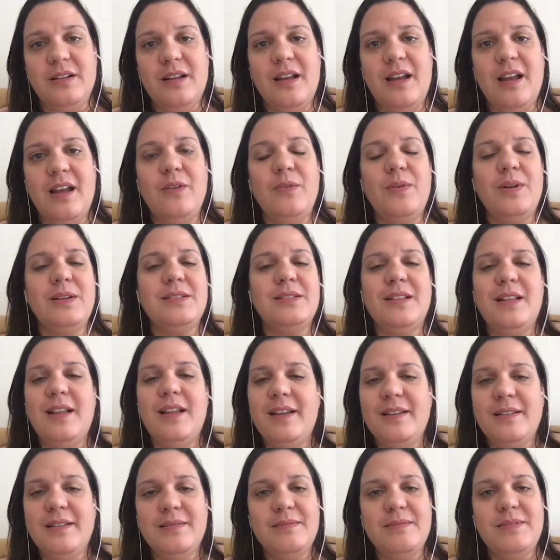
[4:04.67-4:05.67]
I was
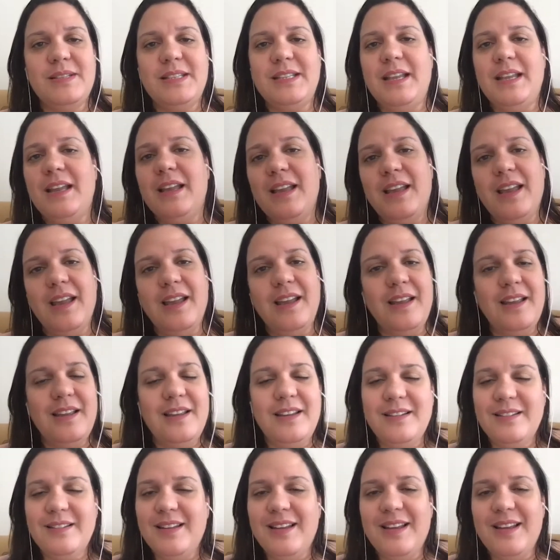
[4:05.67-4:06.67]
like
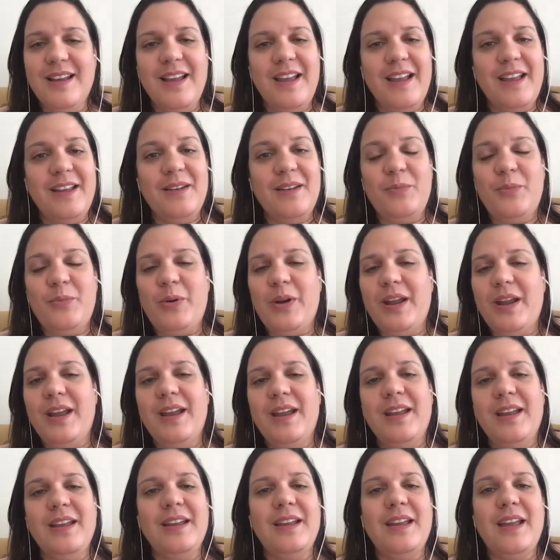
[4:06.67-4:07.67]
singing and
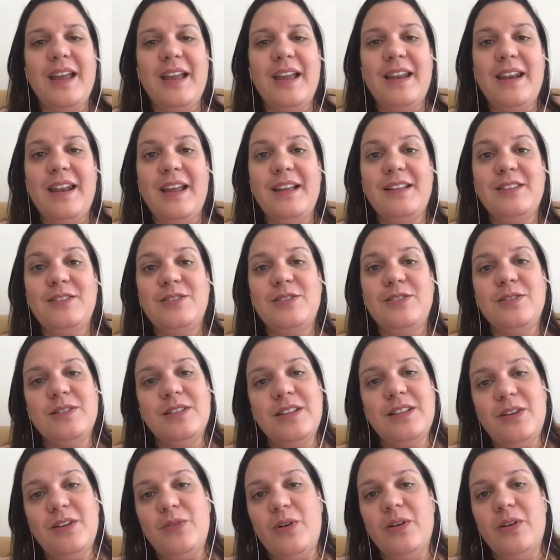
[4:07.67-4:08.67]
praying and I took
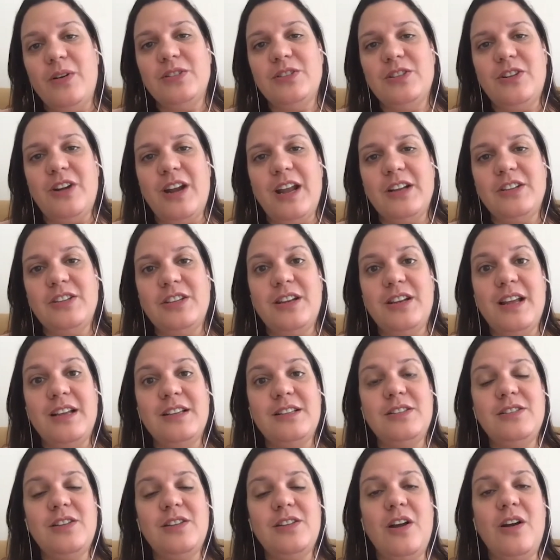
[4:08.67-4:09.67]
the wrong direction. I
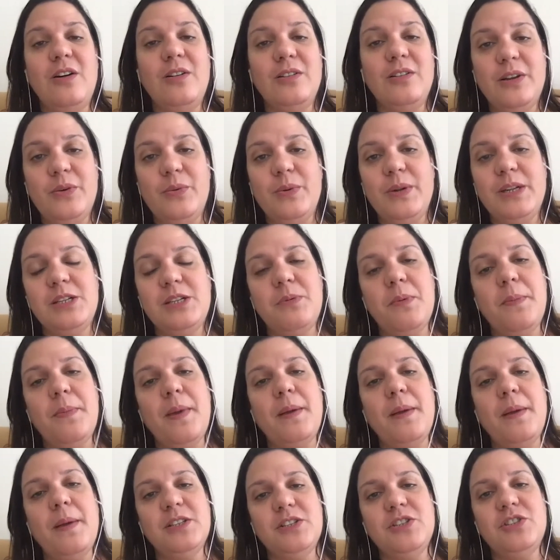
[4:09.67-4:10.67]
saw the Richmond
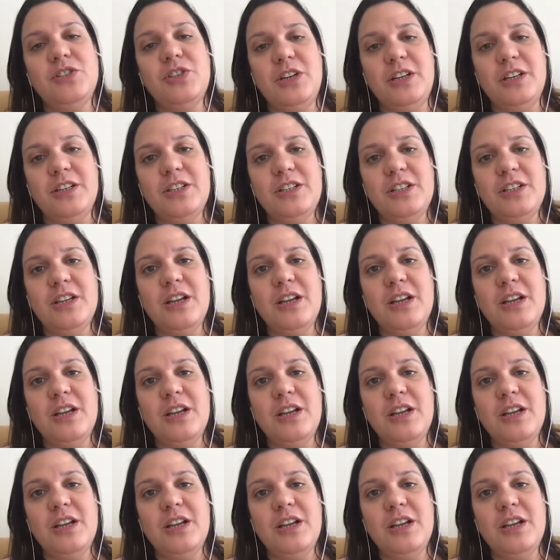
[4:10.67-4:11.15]
Baptist Church